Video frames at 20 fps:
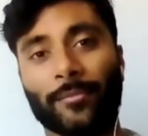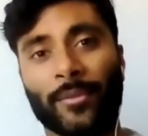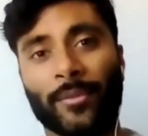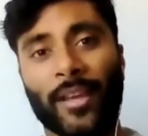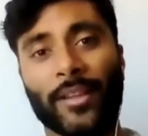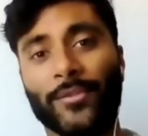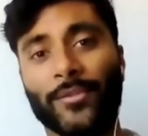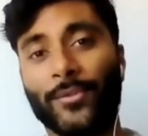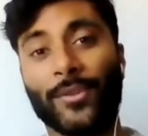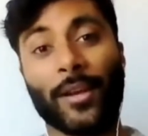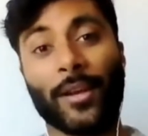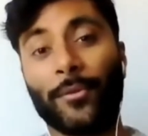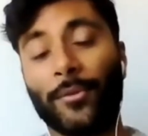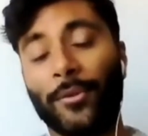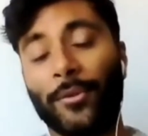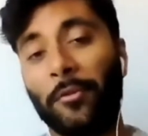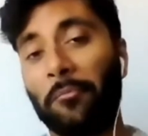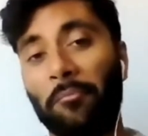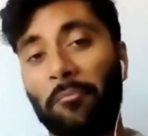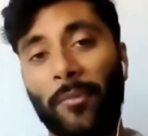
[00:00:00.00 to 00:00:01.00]
The answer is I don't
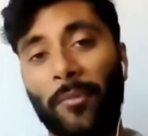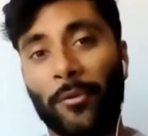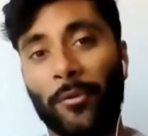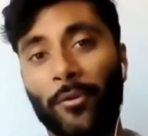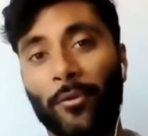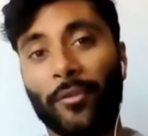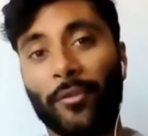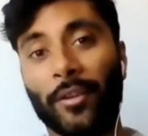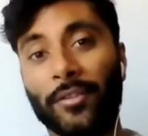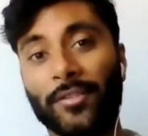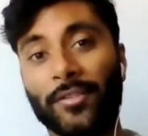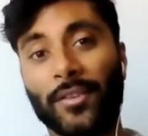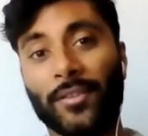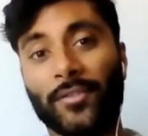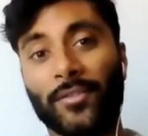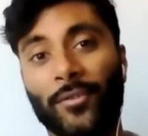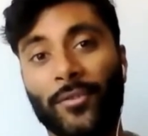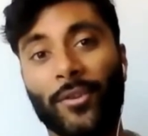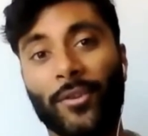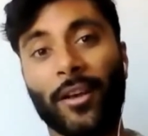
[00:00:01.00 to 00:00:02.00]
know. I don't know if it
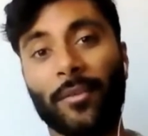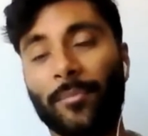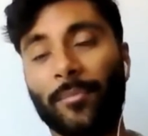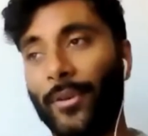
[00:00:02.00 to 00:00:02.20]
exists or not,